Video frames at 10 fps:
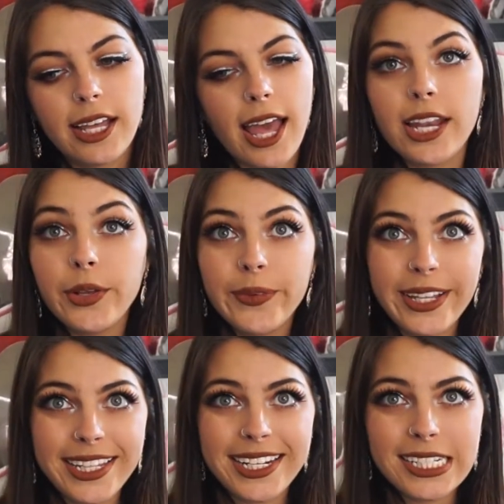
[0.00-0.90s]

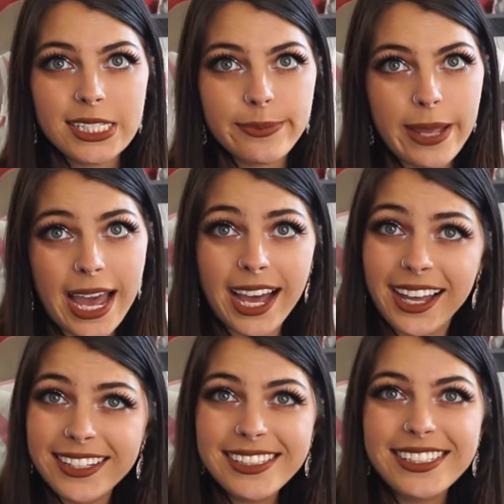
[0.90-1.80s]
anyone that is
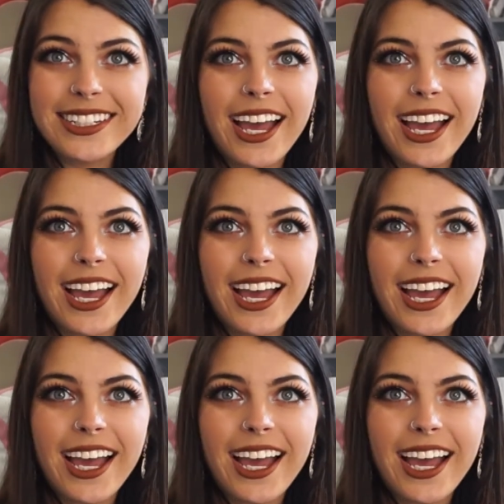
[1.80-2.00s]
passed.